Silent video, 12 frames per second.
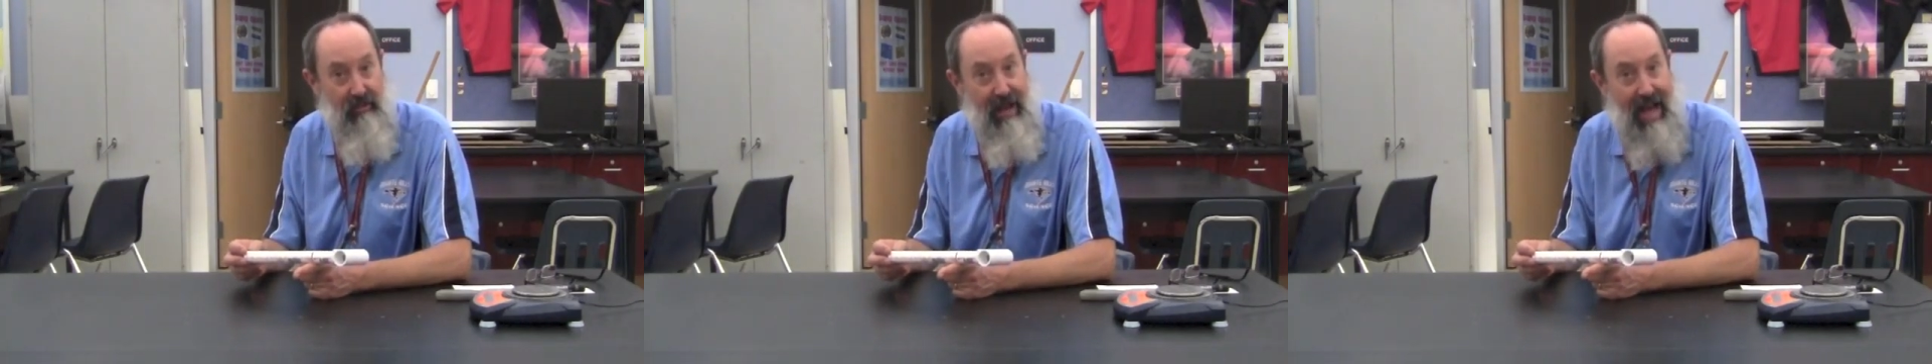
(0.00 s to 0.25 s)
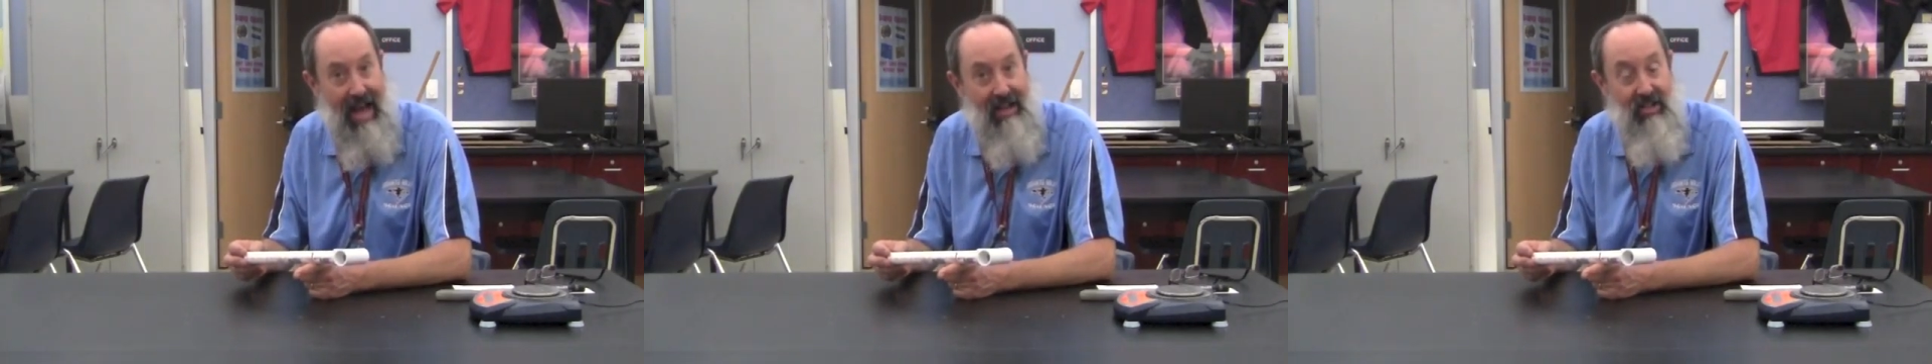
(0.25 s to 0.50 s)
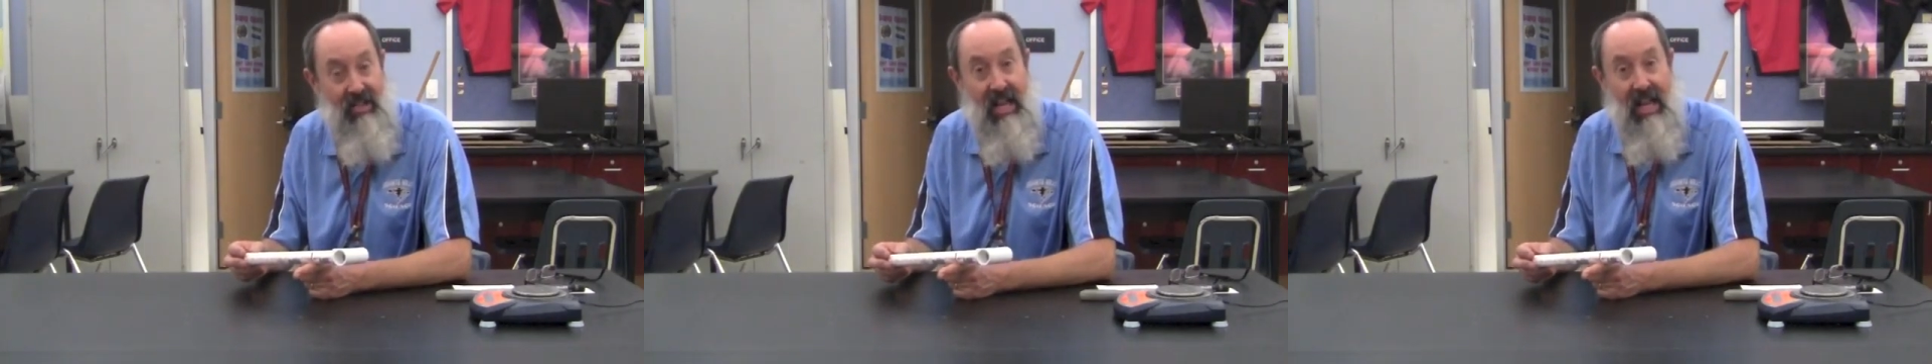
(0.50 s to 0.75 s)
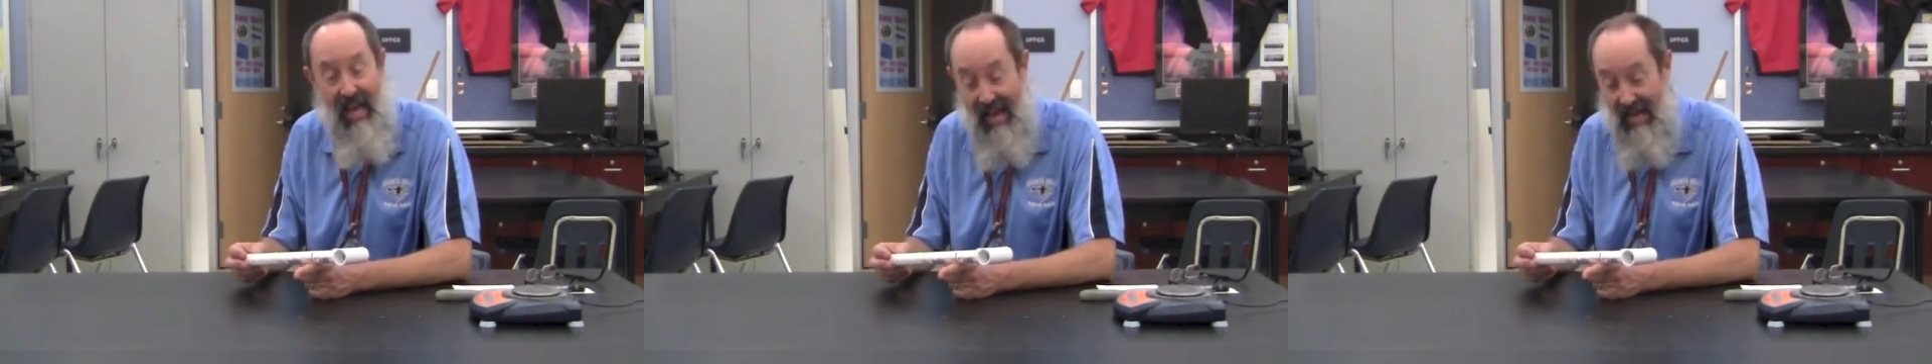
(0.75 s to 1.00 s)
mass
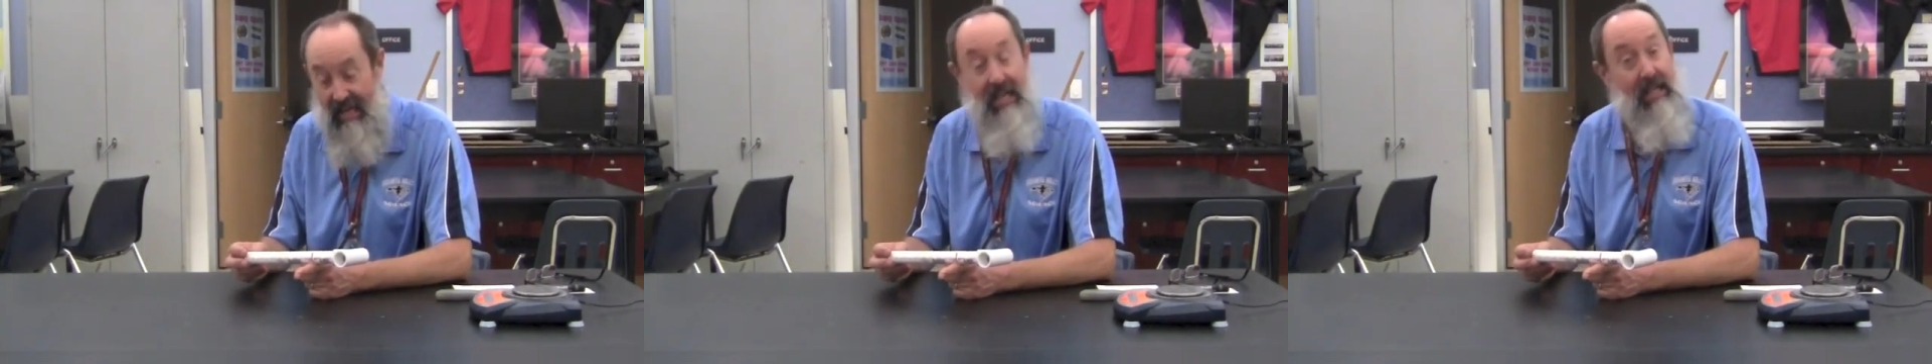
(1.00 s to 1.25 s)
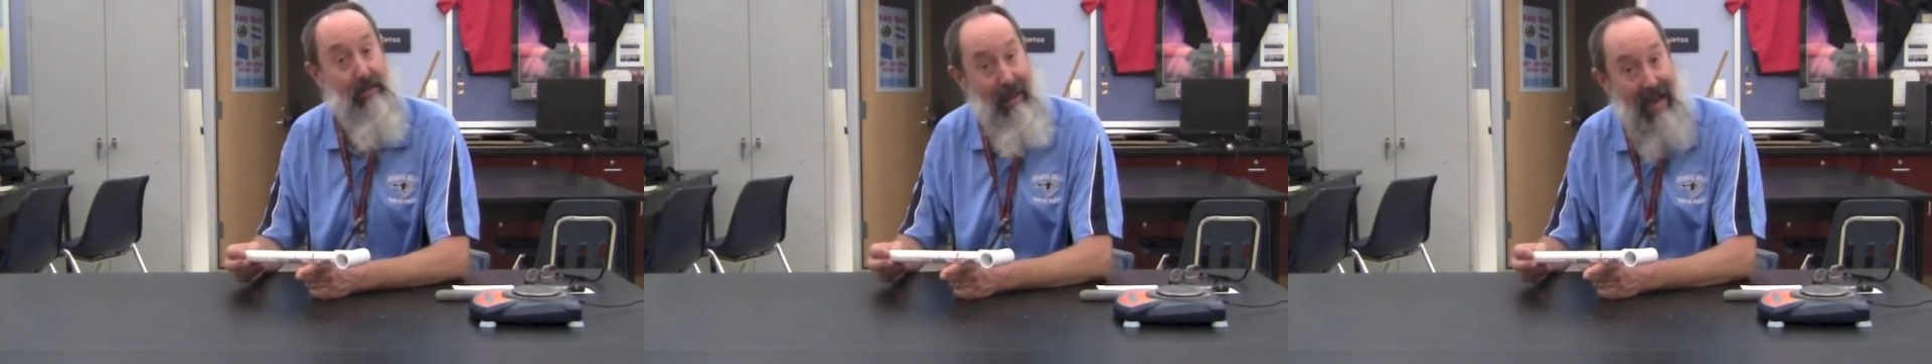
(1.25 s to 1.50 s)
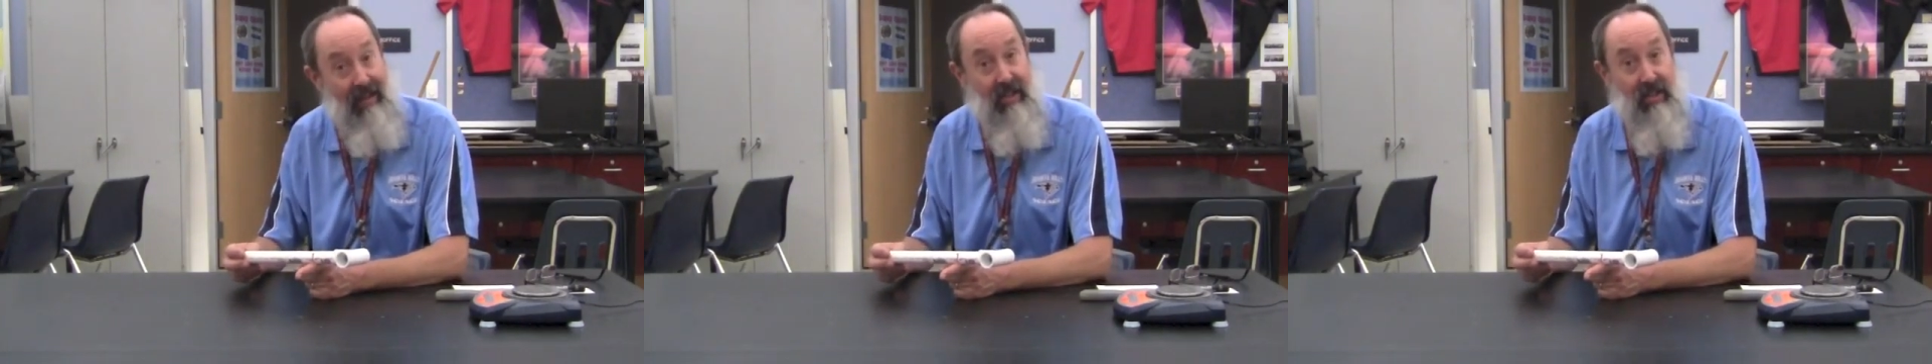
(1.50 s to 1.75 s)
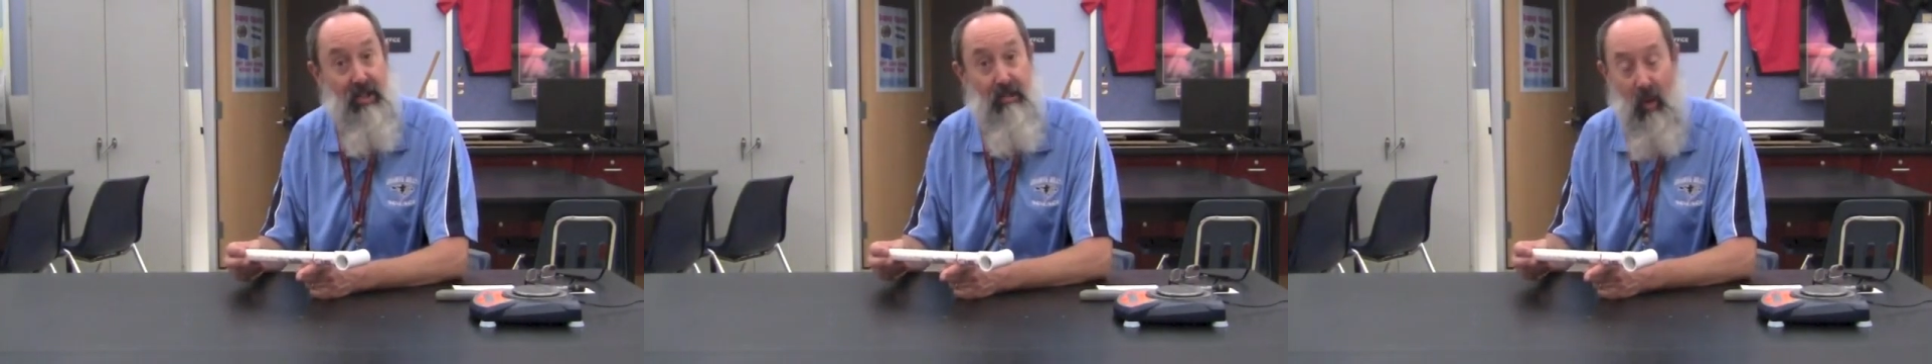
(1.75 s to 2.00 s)
and the
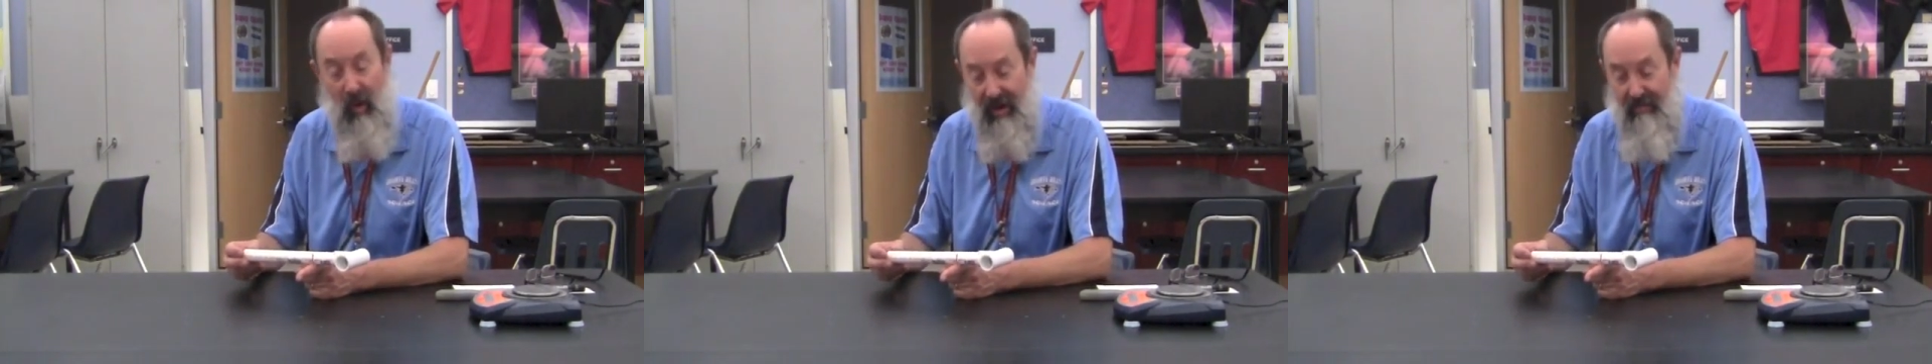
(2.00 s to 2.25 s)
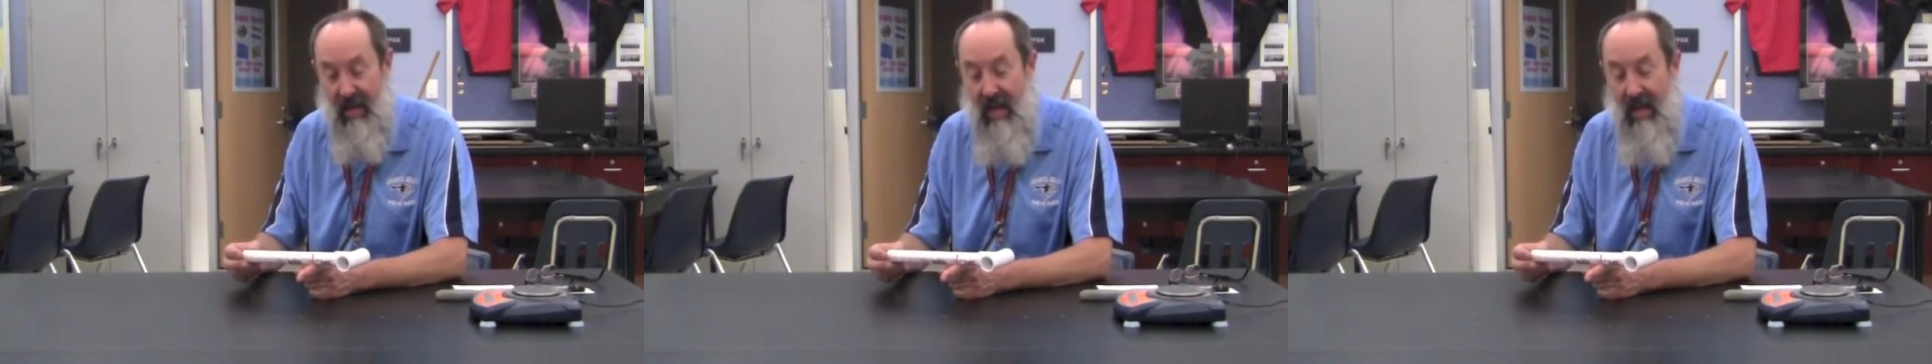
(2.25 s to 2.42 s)
balance point.